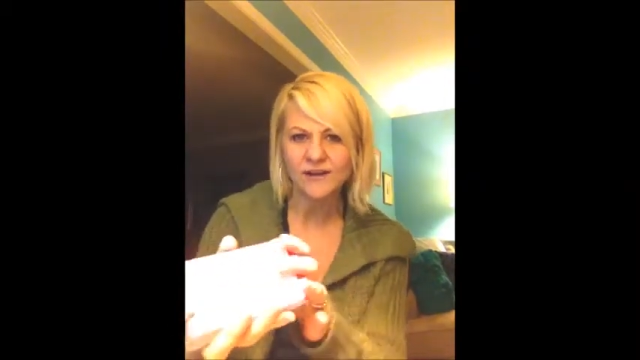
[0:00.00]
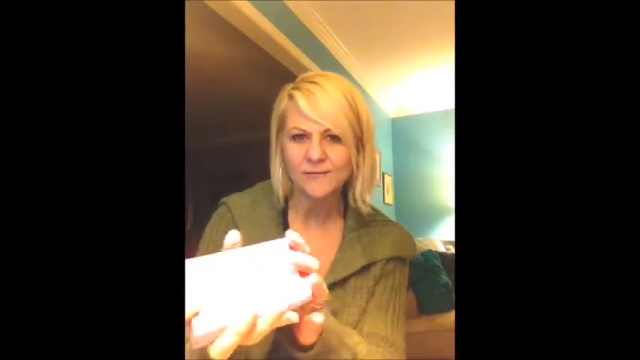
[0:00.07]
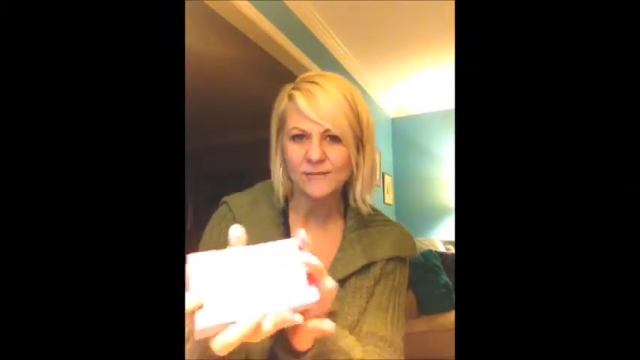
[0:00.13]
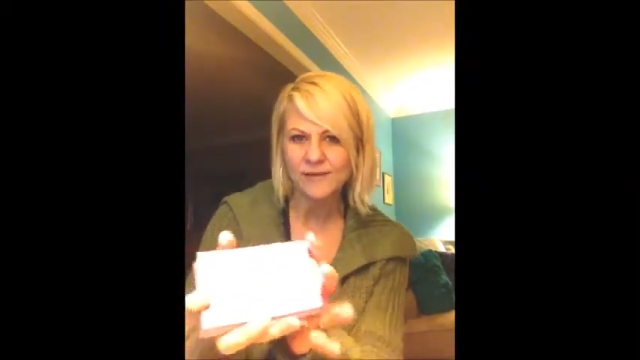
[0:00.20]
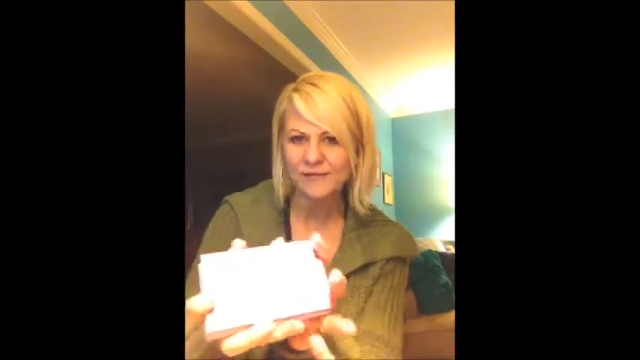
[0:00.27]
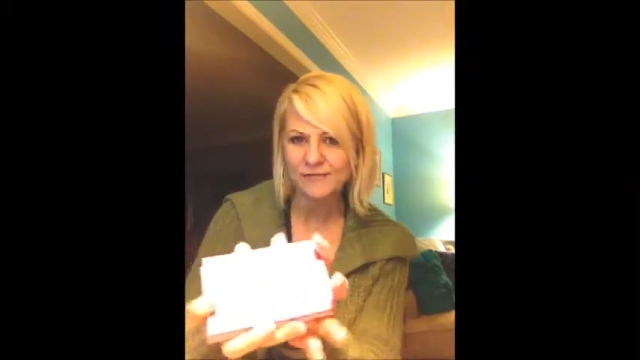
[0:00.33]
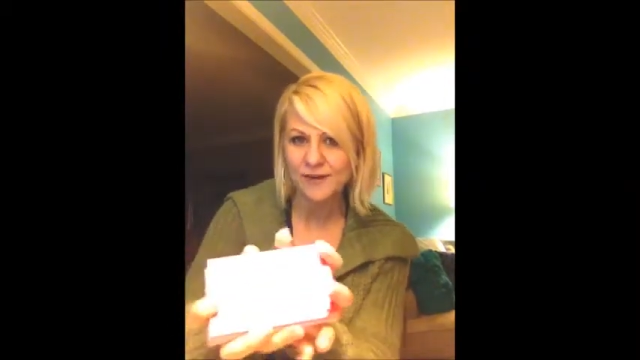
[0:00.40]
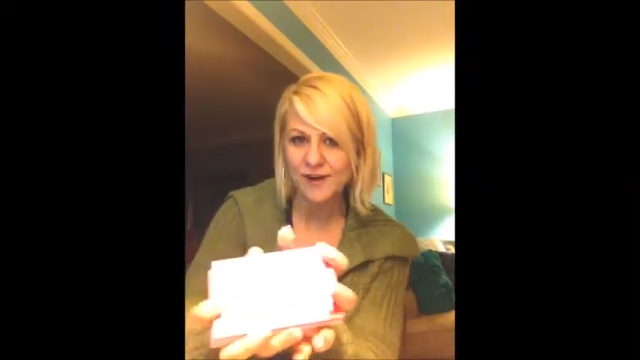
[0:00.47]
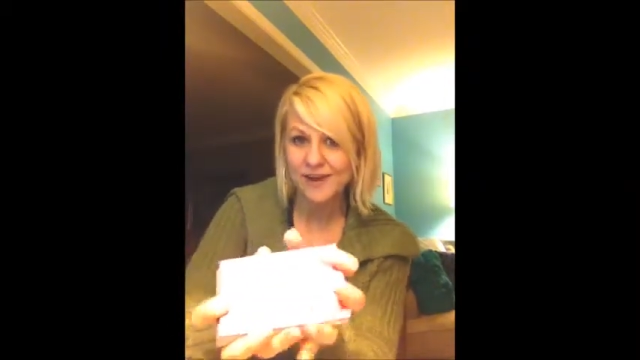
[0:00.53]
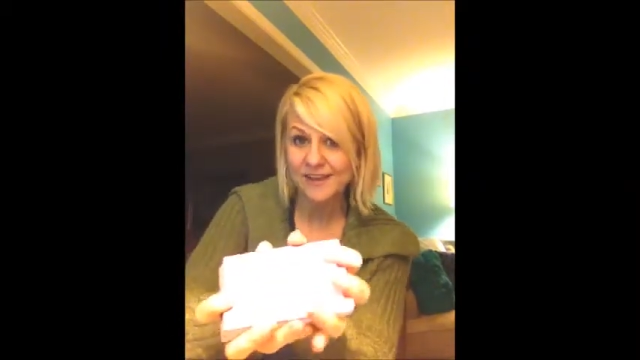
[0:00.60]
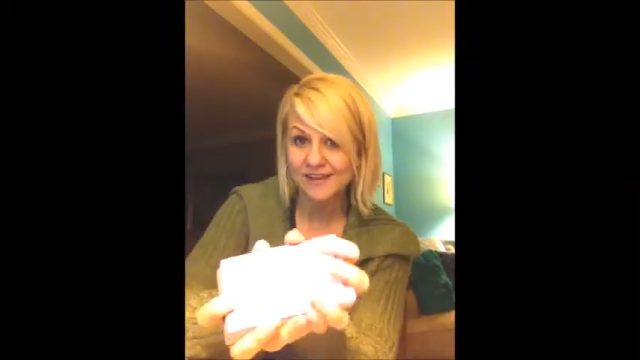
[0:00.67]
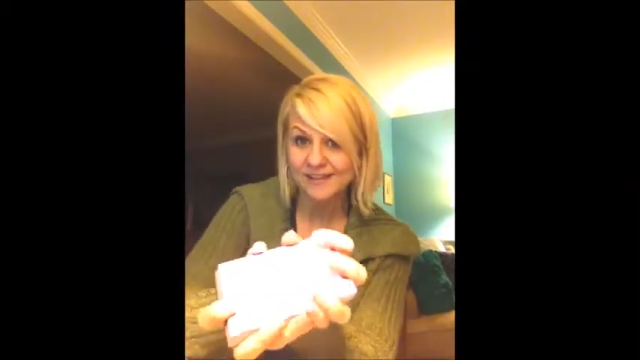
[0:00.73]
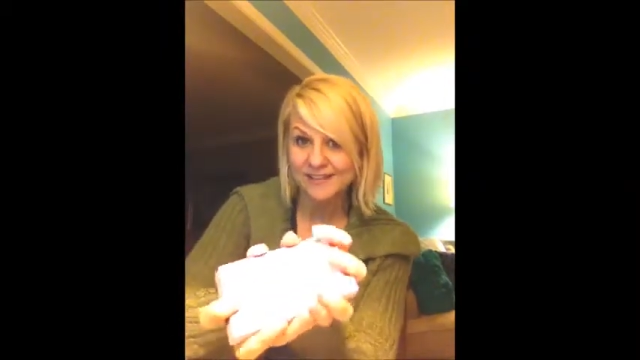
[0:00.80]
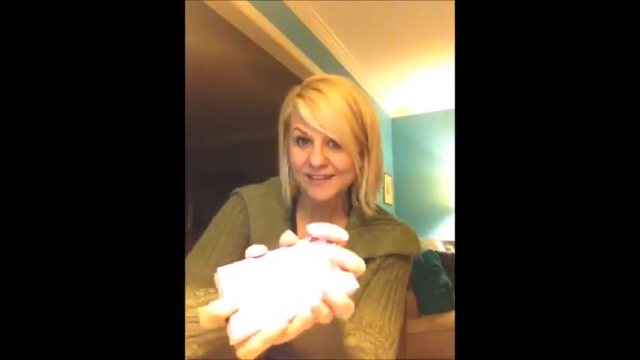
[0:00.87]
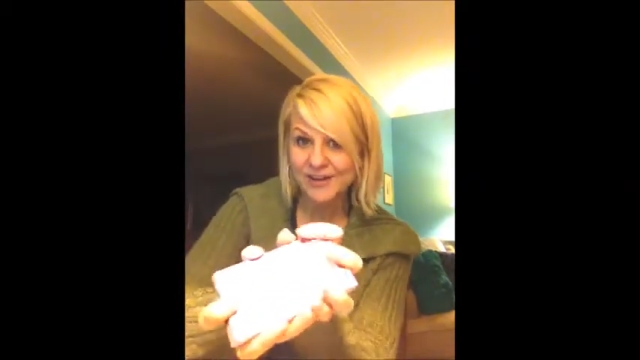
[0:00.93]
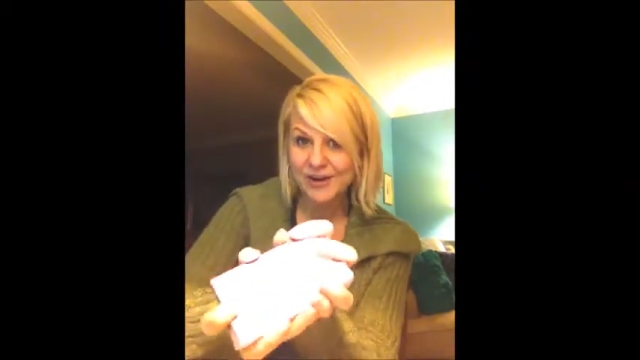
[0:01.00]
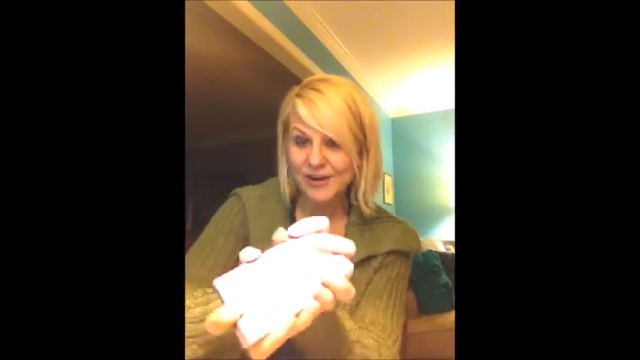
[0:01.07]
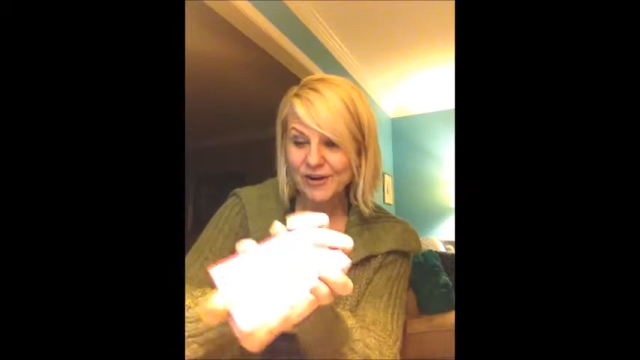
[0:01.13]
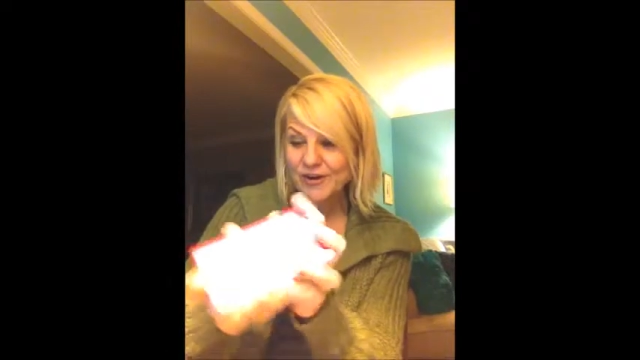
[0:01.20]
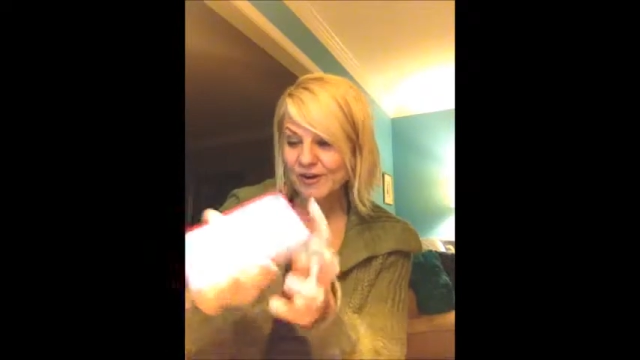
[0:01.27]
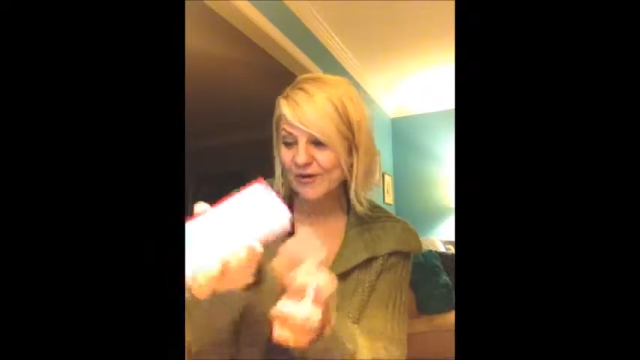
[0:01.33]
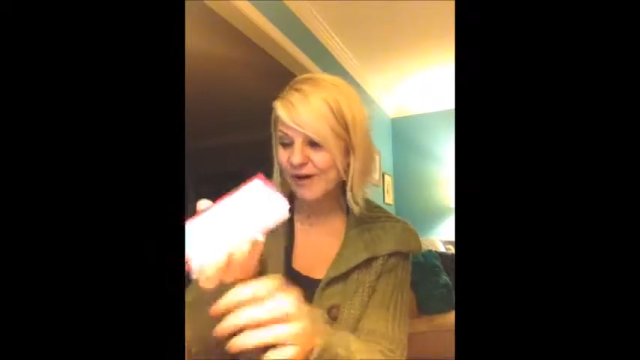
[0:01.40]
And my friend,
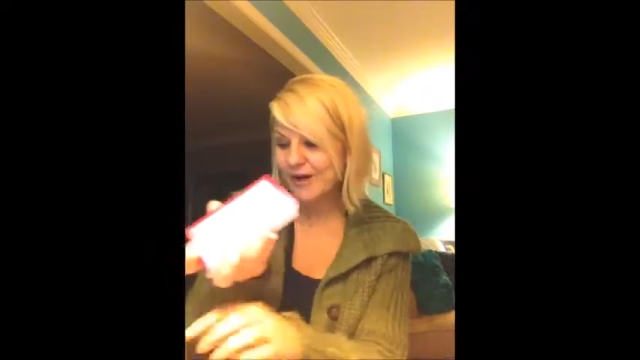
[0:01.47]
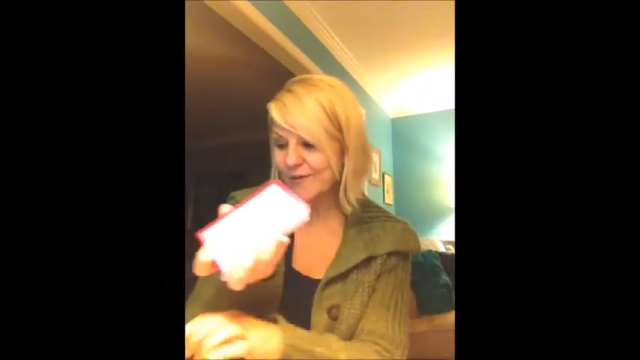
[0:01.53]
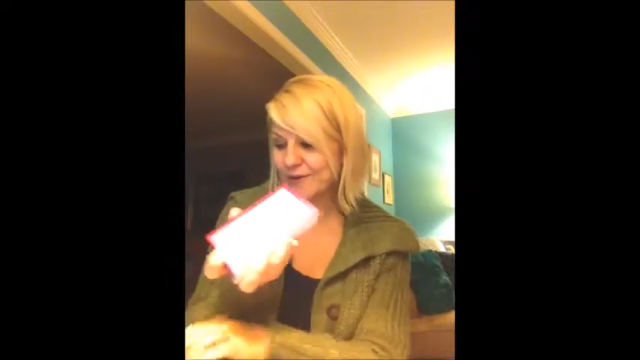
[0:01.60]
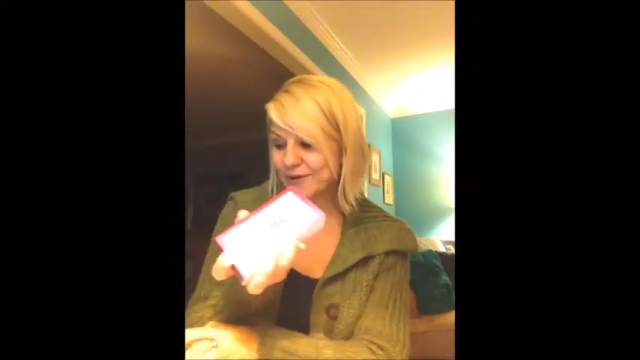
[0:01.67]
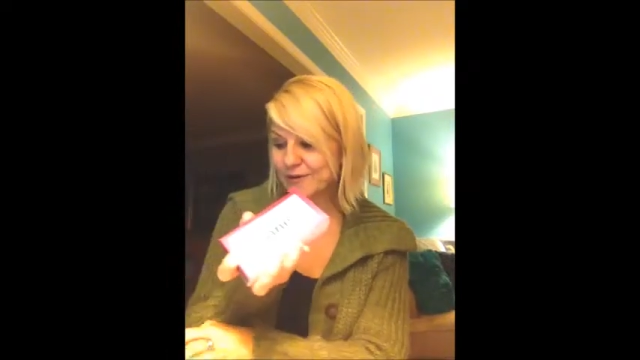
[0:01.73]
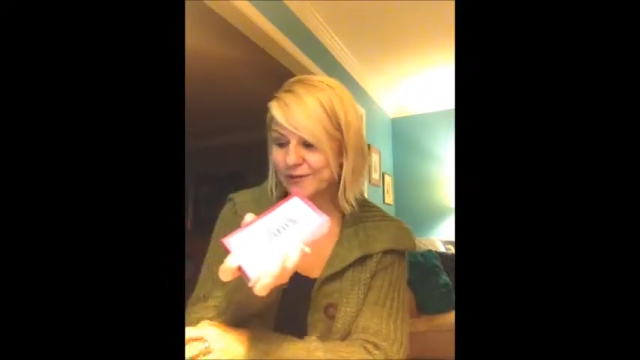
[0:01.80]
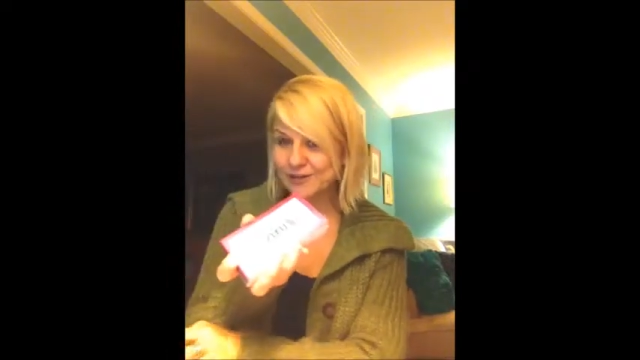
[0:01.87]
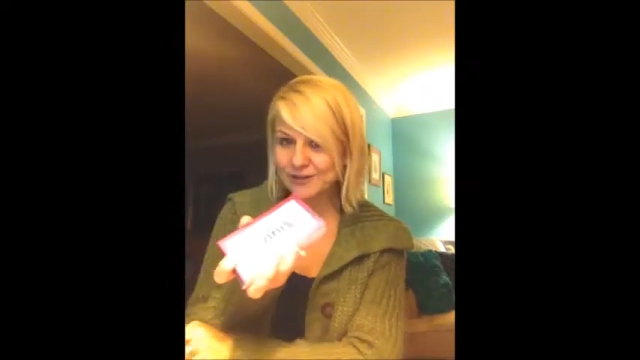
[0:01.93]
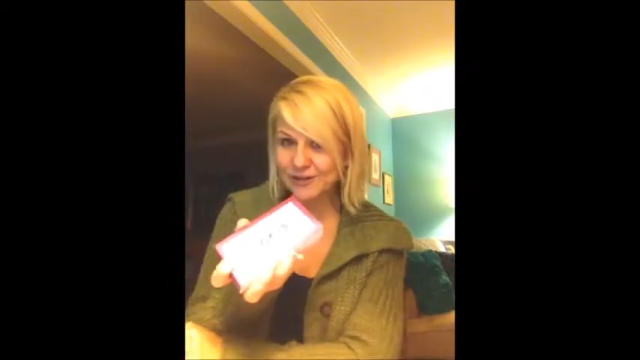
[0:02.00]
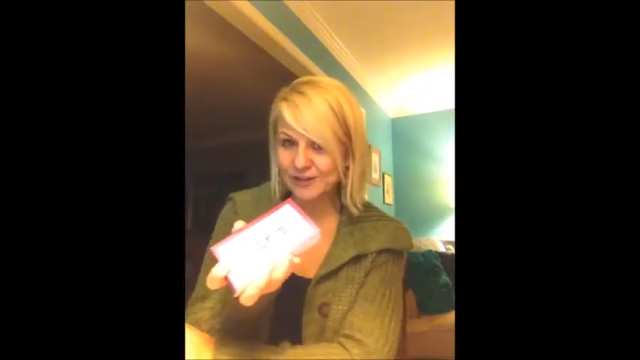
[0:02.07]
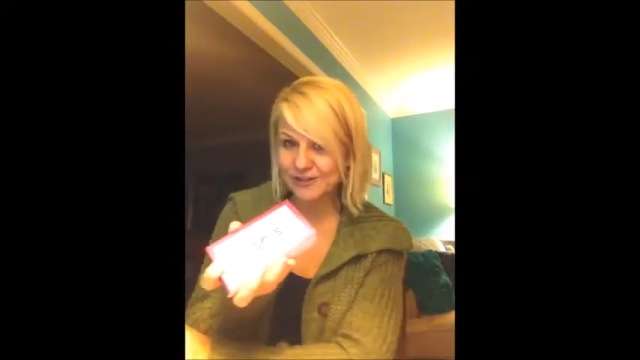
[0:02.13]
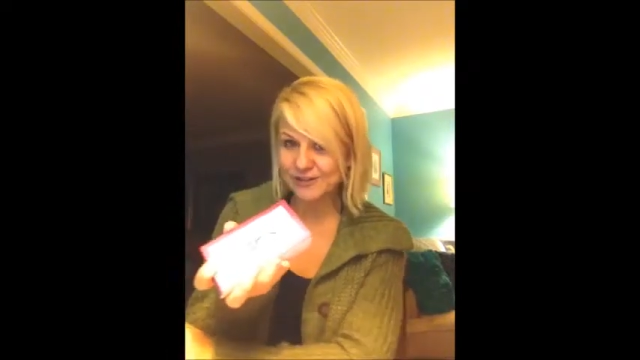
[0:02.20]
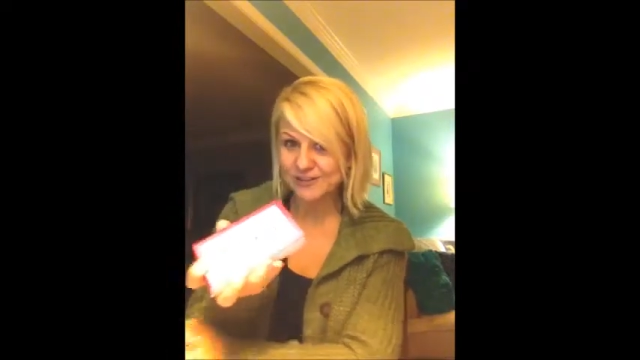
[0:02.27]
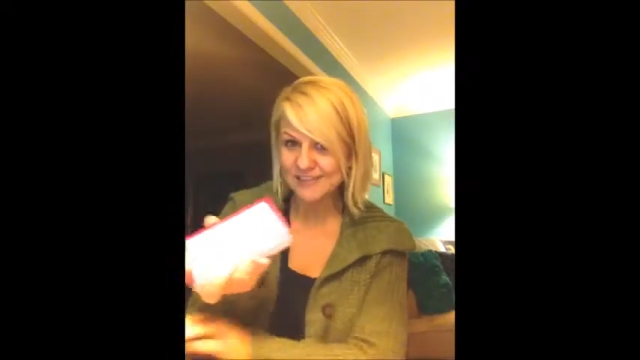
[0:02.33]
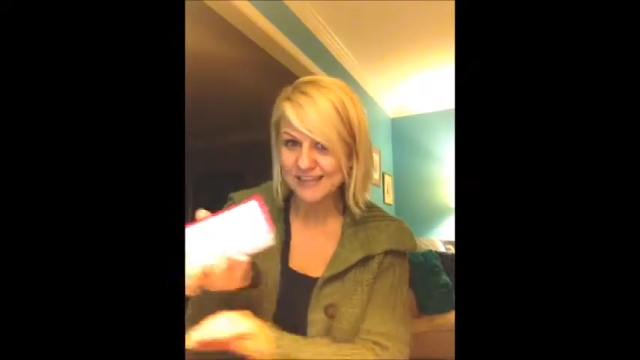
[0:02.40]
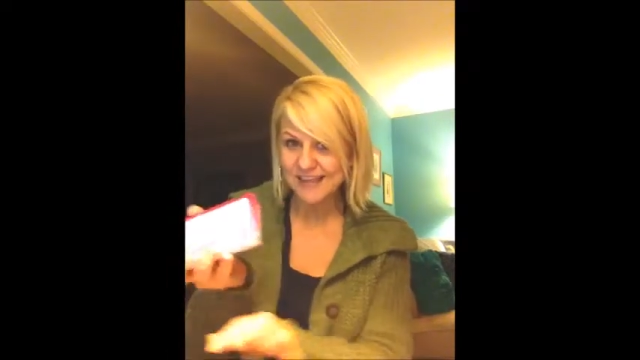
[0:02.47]
one of her daughters,